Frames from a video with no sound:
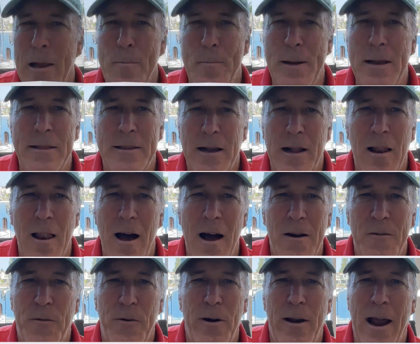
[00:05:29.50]
beat the
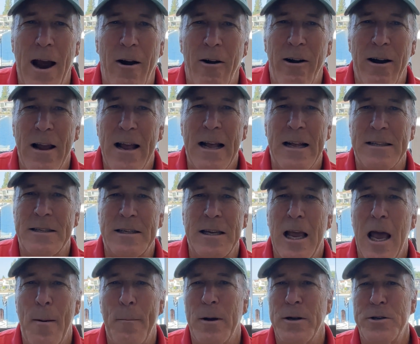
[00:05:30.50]
clock for an hour and see
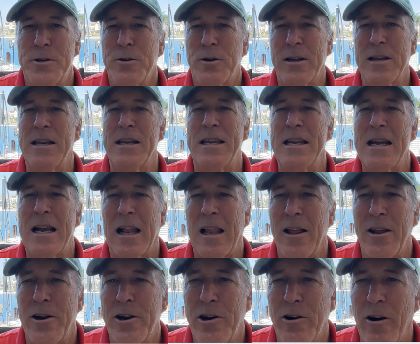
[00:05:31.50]
how much you can
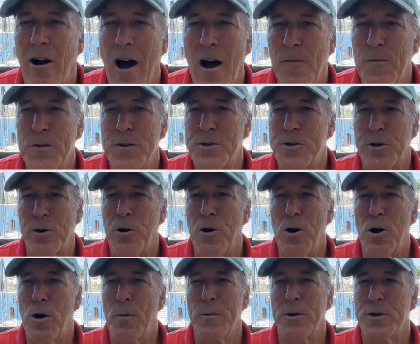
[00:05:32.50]
declutter your office, your
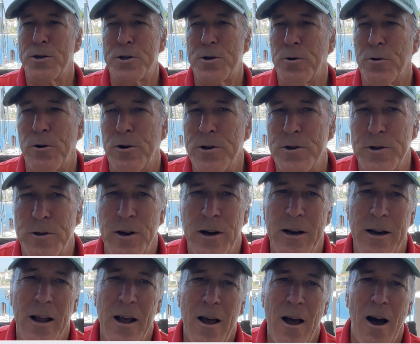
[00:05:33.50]
home, your storage unit
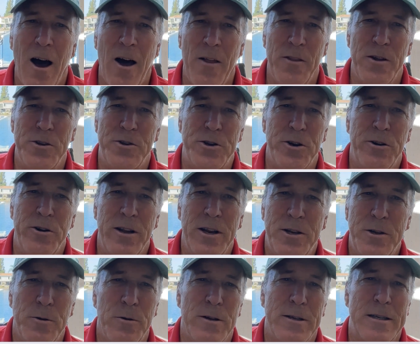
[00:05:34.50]
on the journey
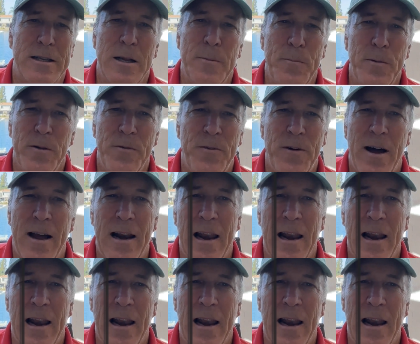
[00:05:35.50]
to a simplified